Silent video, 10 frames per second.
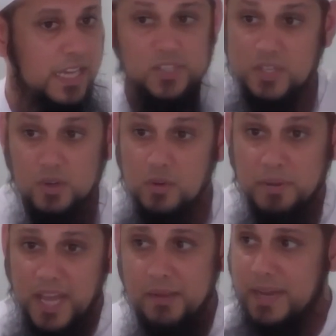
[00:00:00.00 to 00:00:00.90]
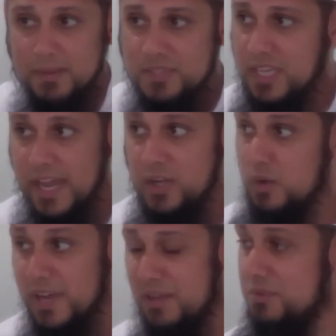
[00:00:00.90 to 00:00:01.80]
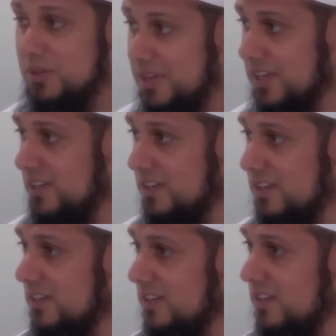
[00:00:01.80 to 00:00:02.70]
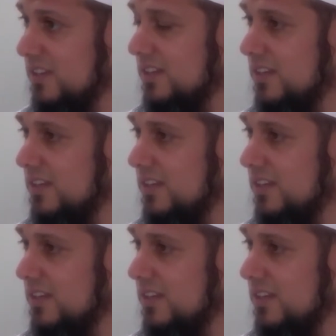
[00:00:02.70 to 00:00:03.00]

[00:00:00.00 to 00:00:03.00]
He said, no, but I know what I'm doing.